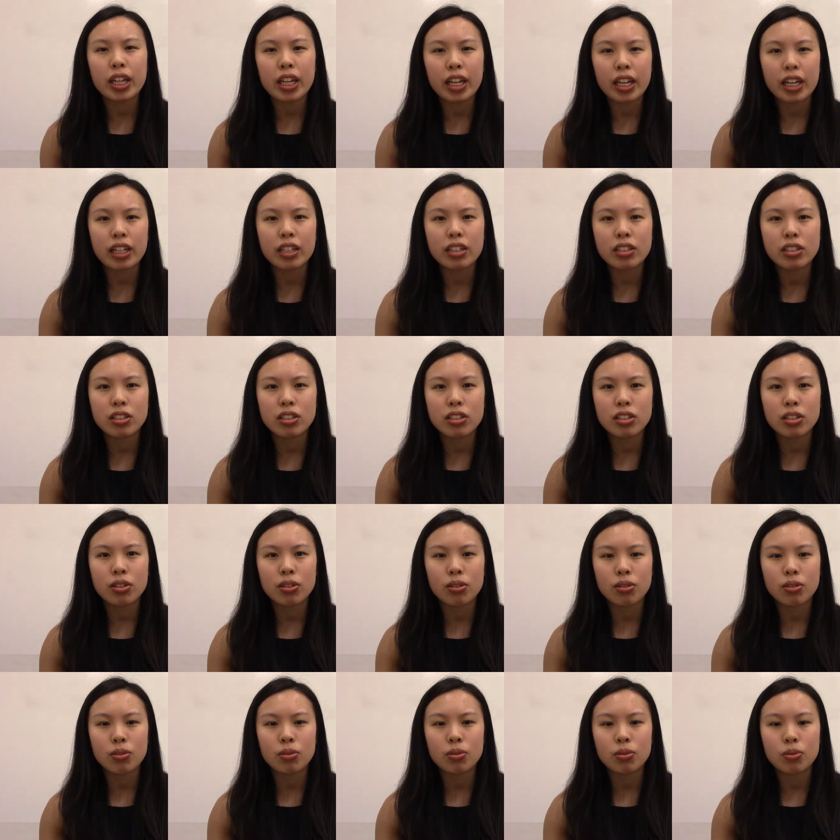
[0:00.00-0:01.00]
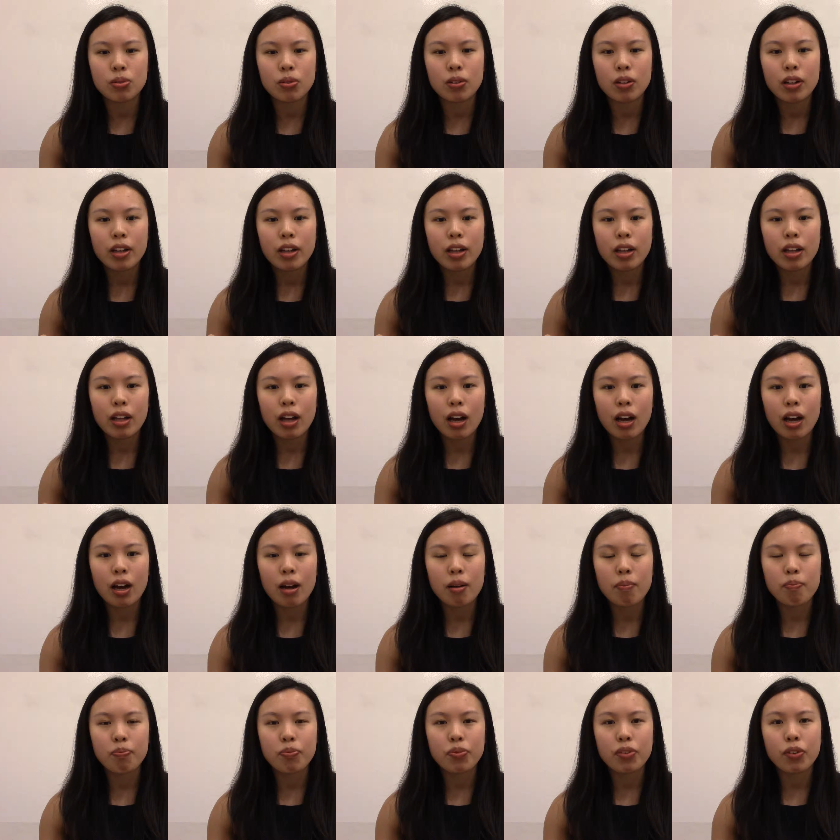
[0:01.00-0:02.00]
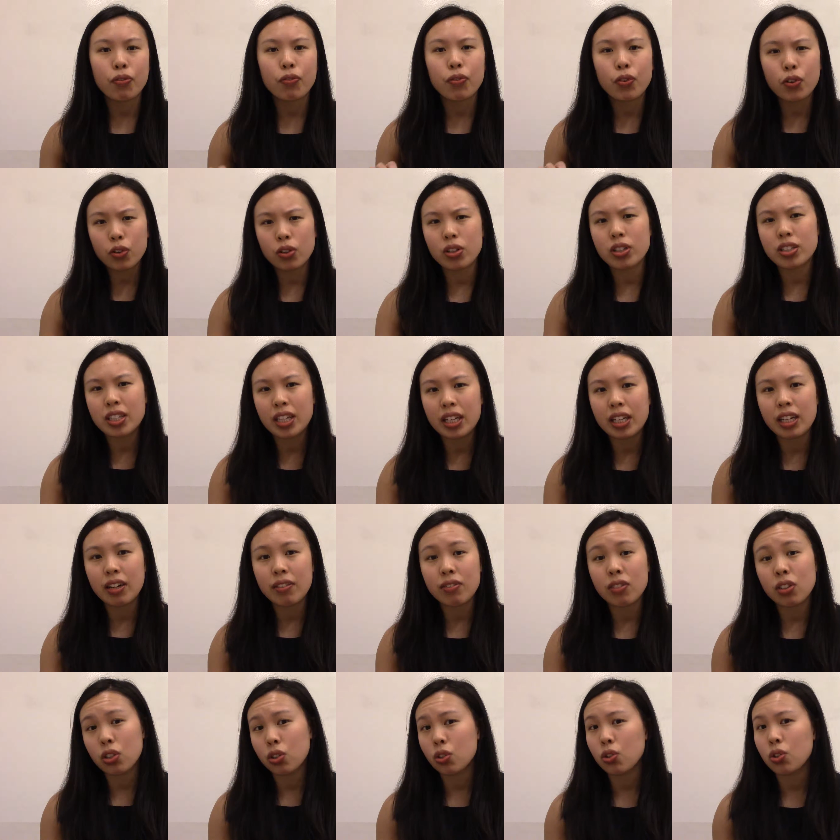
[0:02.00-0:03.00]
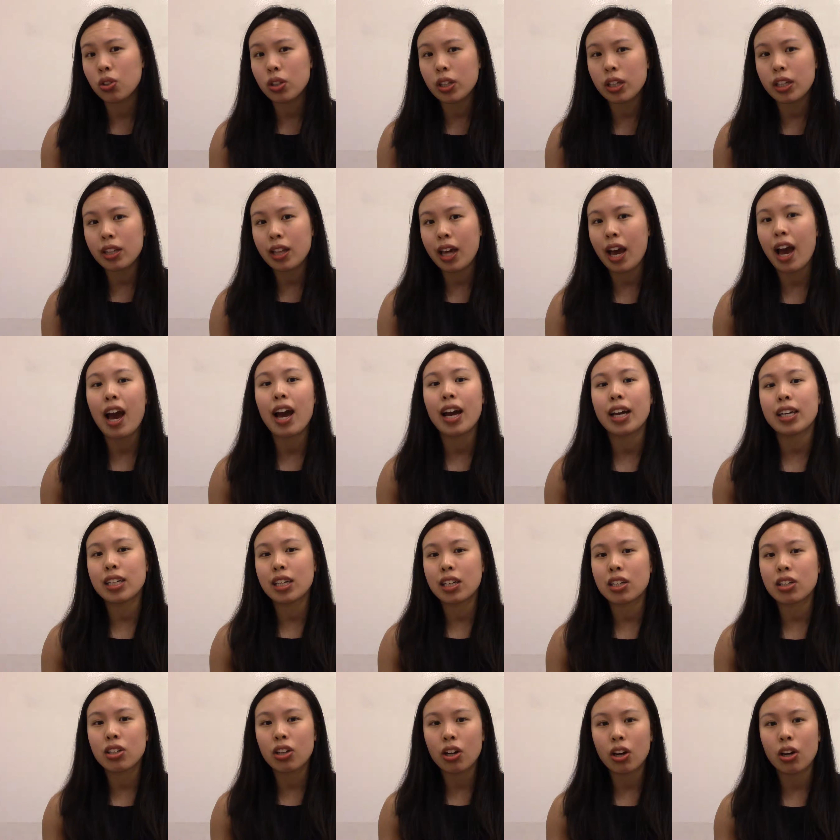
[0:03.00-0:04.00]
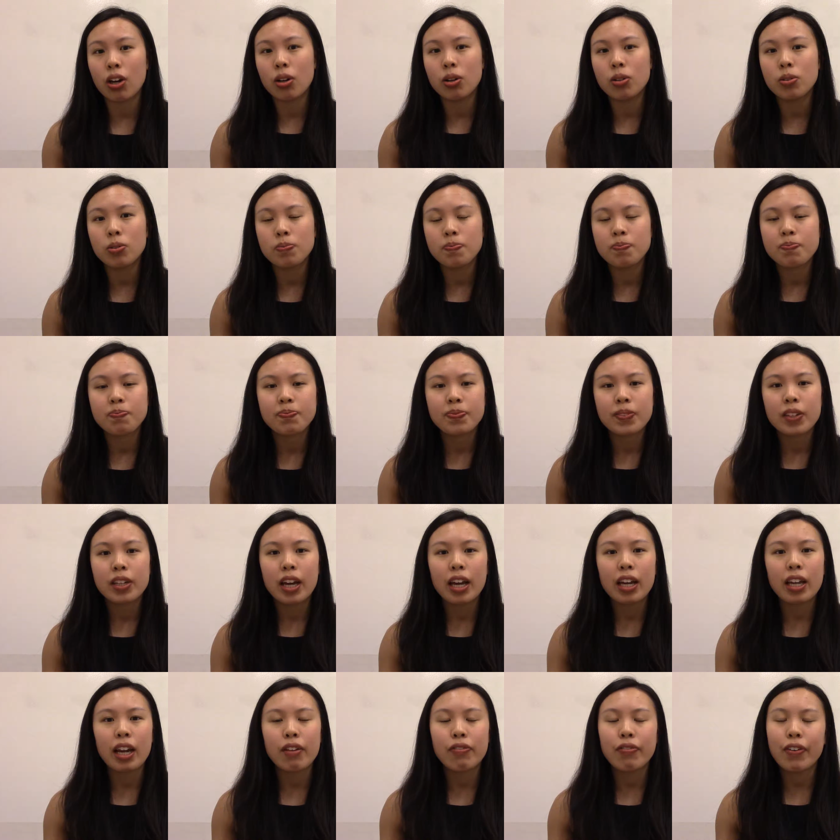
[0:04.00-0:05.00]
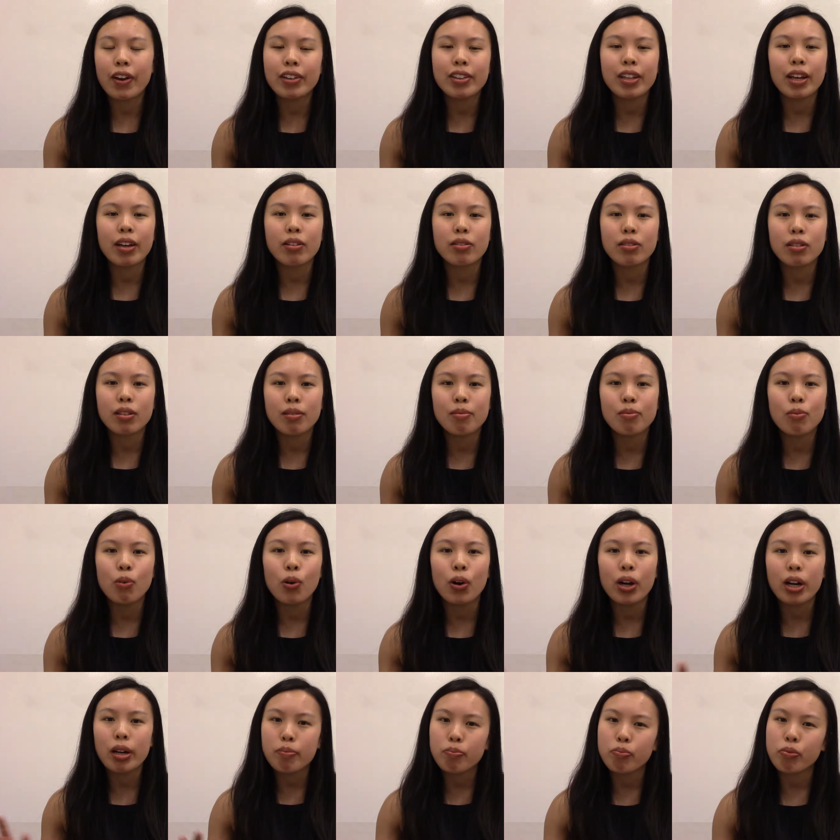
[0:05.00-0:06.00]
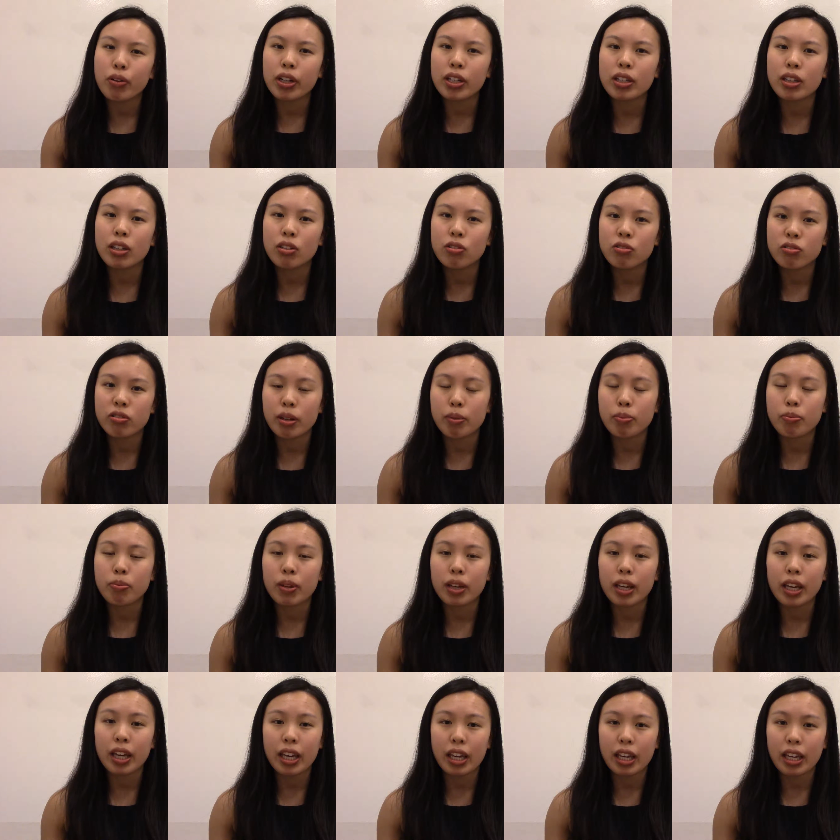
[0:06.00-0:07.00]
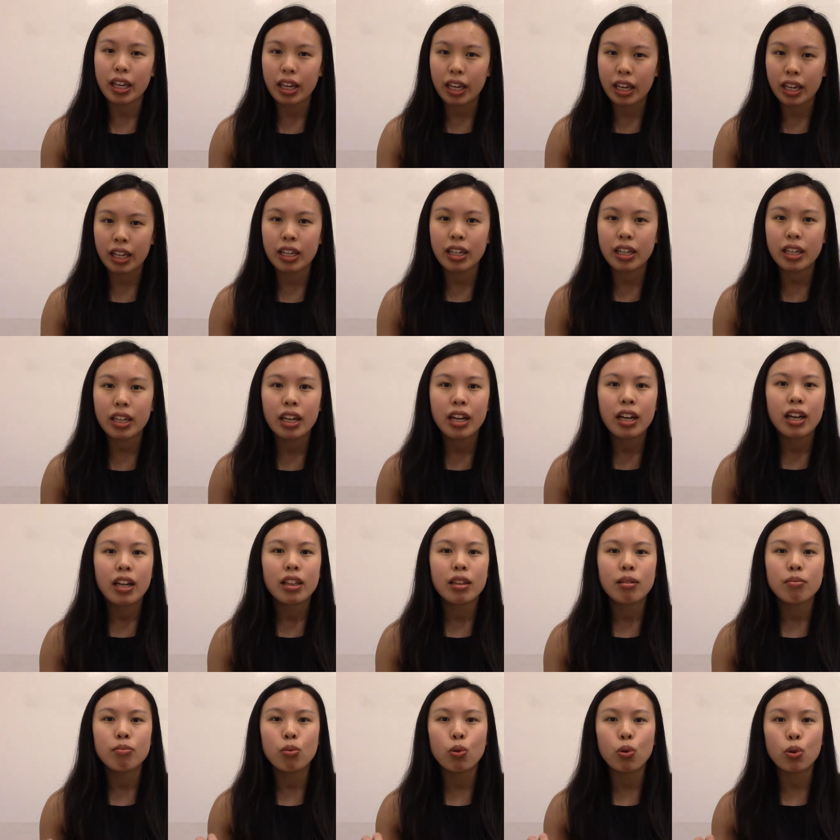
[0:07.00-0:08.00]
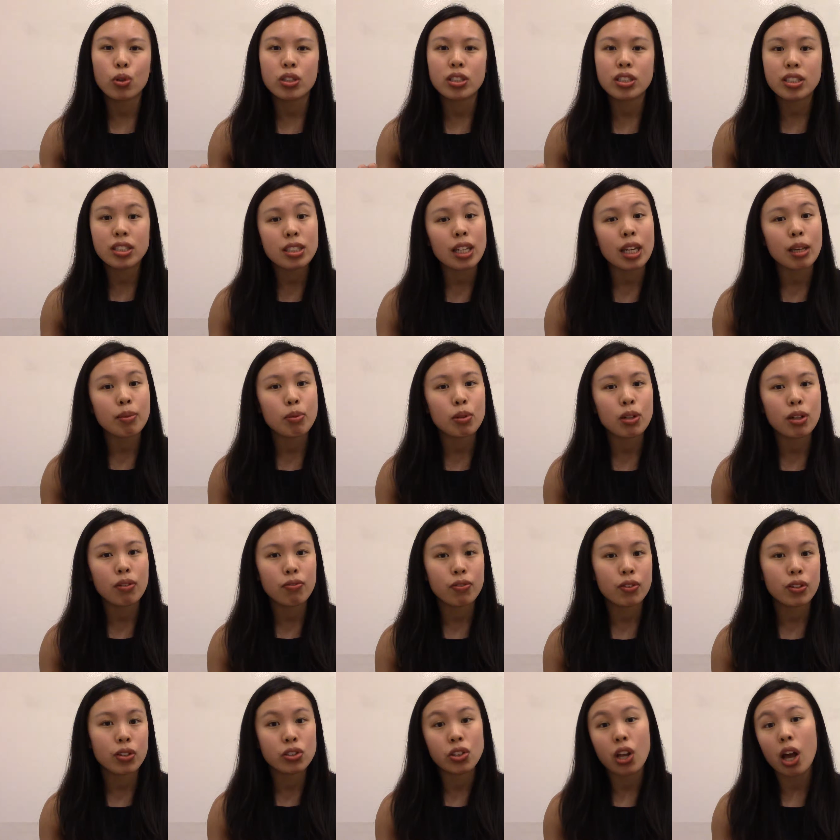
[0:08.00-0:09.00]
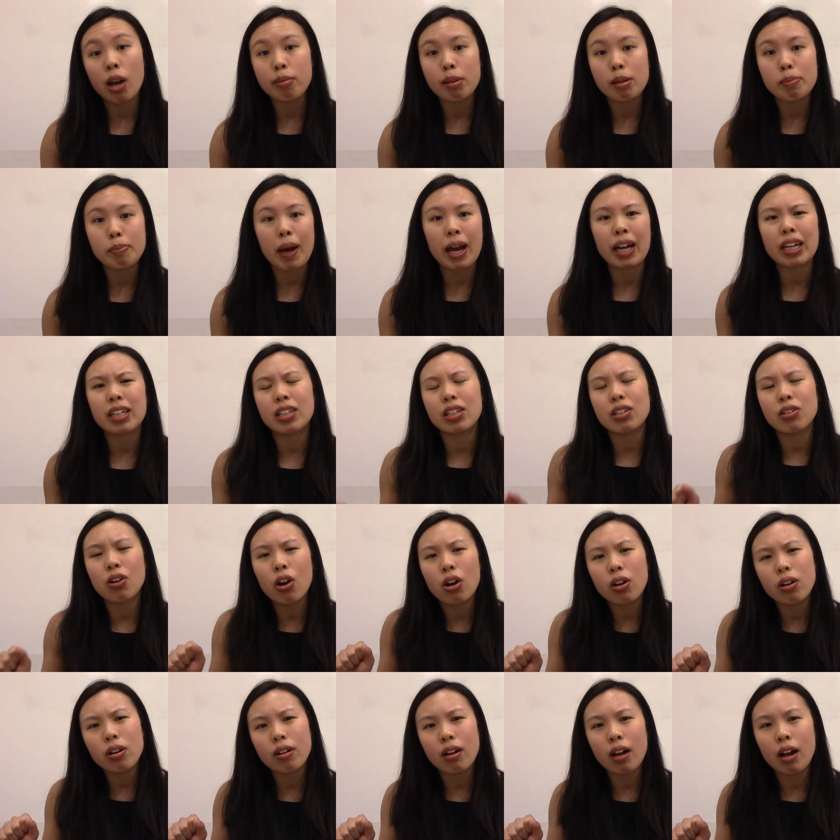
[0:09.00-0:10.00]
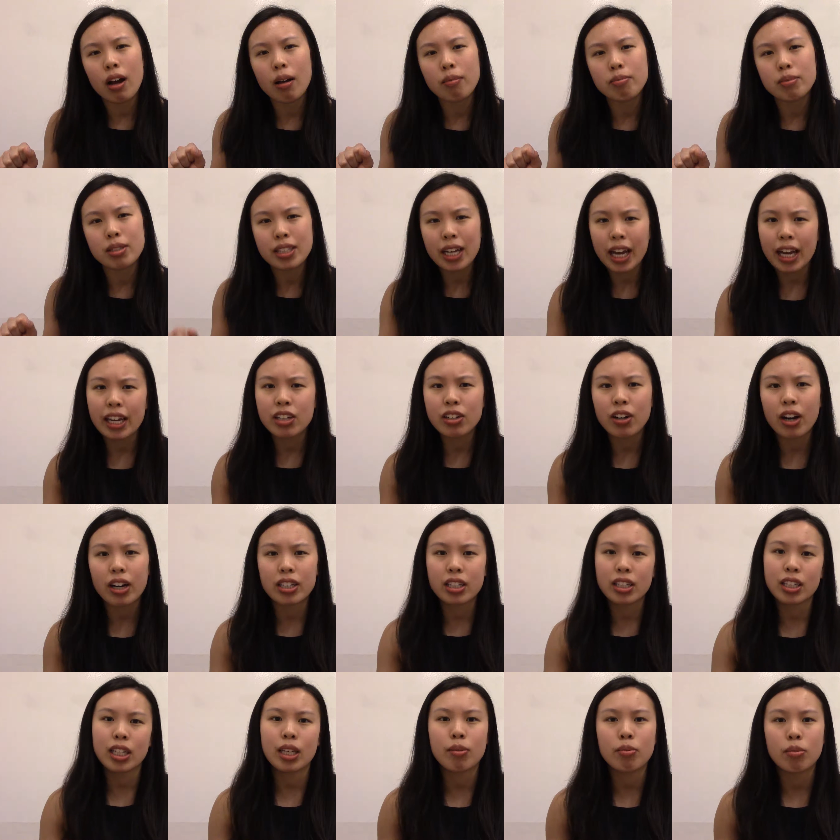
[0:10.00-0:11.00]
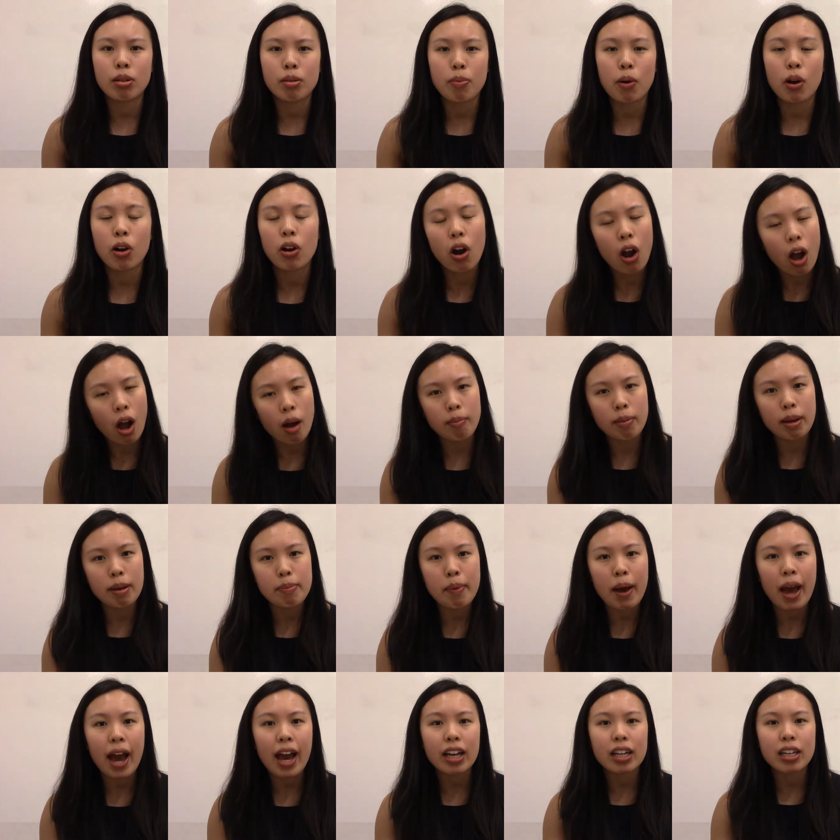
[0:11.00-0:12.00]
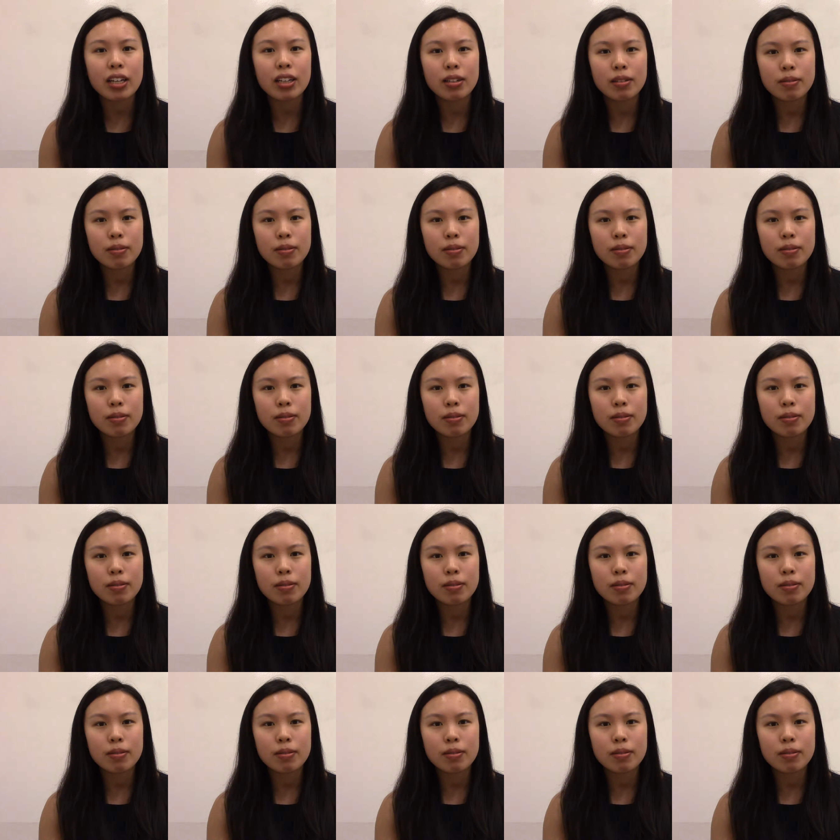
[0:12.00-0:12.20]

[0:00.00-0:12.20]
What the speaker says: it into the furthest in of the knurling that I can go. And I found that the more I bring the grip in, the more stable it feels on my back, and the tighter I can keep the bar on my back.